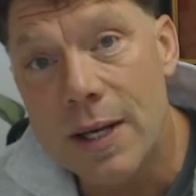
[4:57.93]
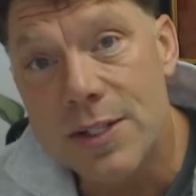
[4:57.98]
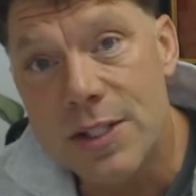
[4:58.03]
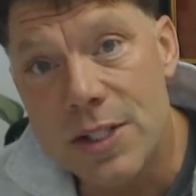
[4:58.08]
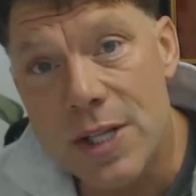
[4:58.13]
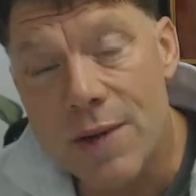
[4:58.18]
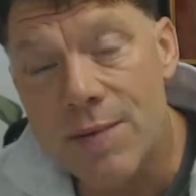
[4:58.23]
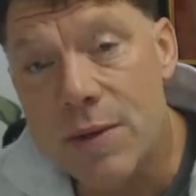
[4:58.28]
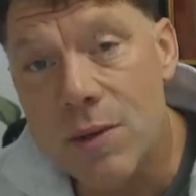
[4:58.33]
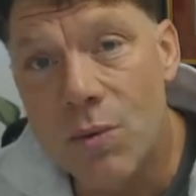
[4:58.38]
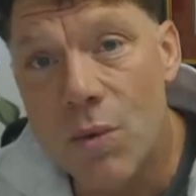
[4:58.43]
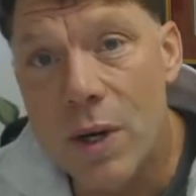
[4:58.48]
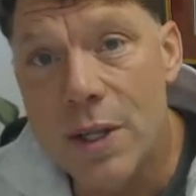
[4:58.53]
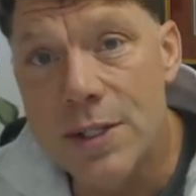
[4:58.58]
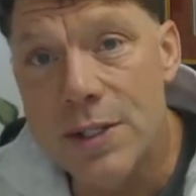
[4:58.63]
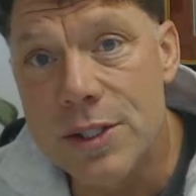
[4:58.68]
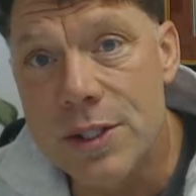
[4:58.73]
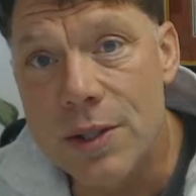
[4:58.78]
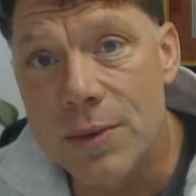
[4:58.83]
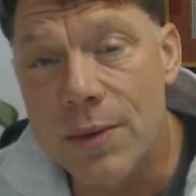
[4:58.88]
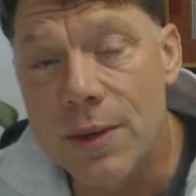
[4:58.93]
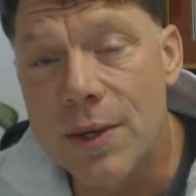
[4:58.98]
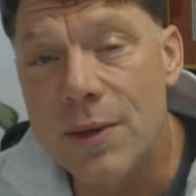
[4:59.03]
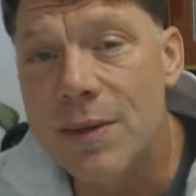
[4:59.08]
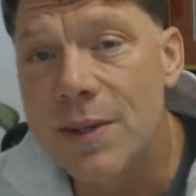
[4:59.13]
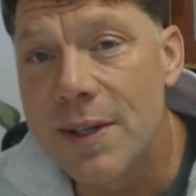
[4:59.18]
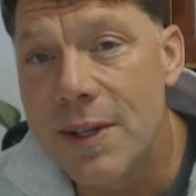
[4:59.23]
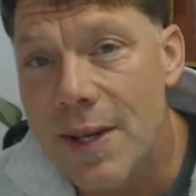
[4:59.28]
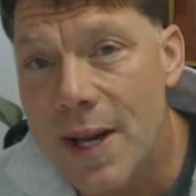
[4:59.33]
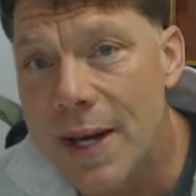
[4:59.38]

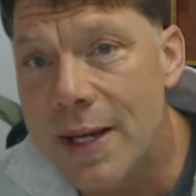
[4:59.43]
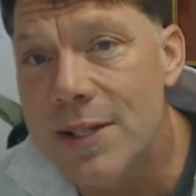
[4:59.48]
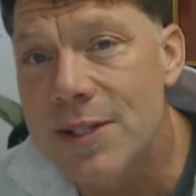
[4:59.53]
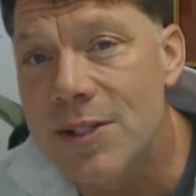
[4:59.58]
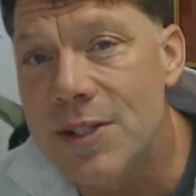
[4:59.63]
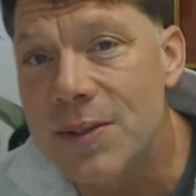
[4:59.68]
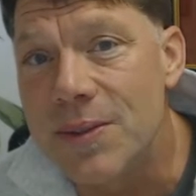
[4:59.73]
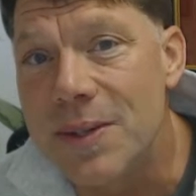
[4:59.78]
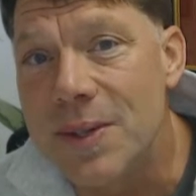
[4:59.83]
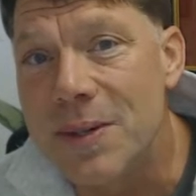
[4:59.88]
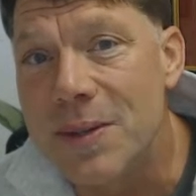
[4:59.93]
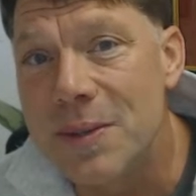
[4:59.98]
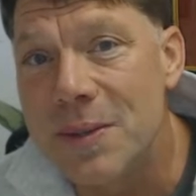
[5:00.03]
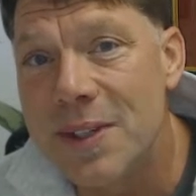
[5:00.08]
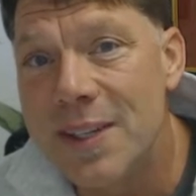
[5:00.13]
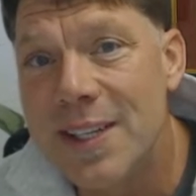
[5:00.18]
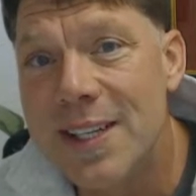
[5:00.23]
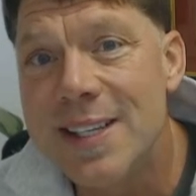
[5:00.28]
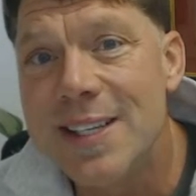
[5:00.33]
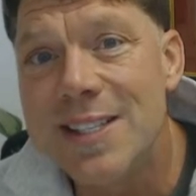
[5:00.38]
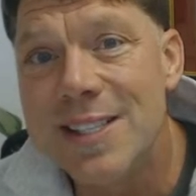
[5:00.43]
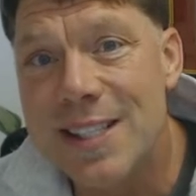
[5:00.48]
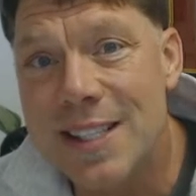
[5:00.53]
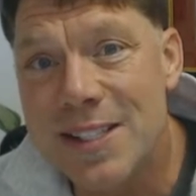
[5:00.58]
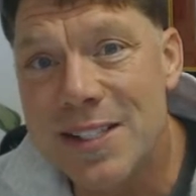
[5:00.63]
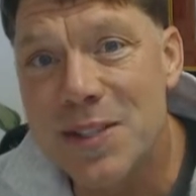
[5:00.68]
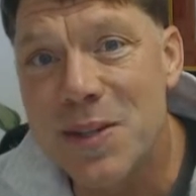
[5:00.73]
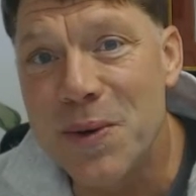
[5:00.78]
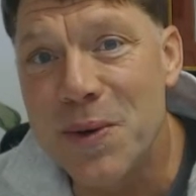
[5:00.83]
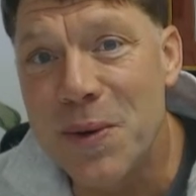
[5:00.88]
710-90
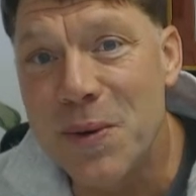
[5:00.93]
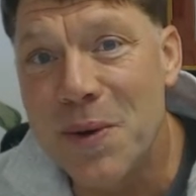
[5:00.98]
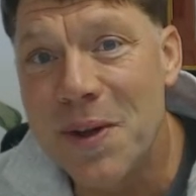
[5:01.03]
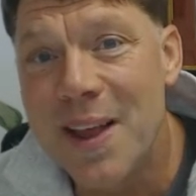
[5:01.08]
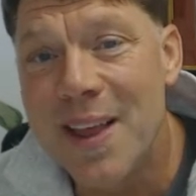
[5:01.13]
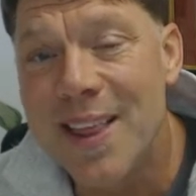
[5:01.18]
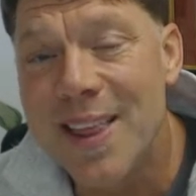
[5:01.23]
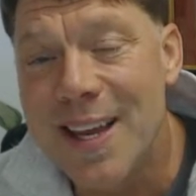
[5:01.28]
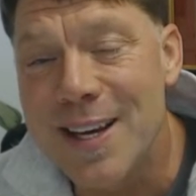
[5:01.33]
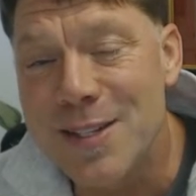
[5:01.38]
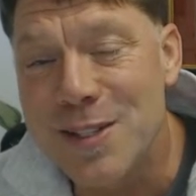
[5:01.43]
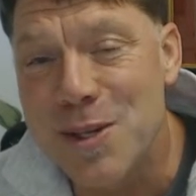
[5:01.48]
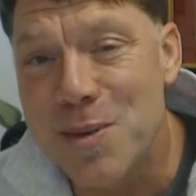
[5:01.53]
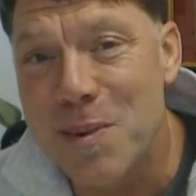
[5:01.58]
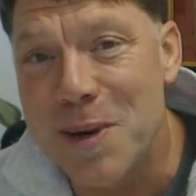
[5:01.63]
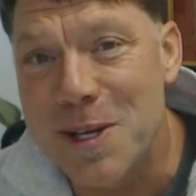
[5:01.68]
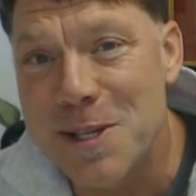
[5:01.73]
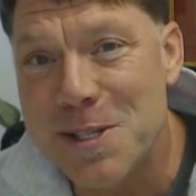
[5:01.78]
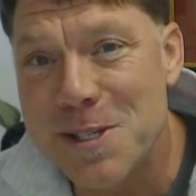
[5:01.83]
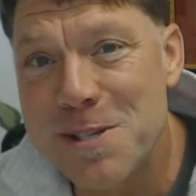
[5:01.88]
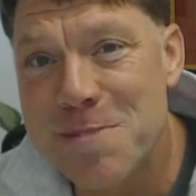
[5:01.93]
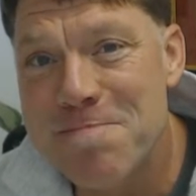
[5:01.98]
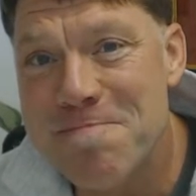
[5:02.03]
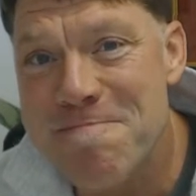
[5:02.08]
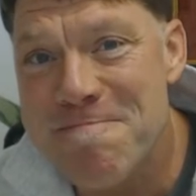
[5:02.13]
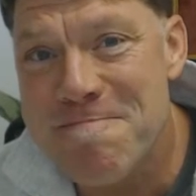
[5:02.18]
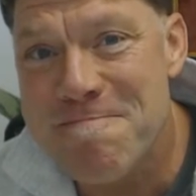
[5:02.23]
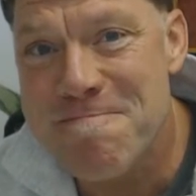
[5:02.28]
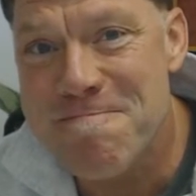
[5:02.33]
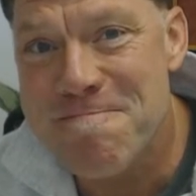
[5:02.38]
60. Thanks so much.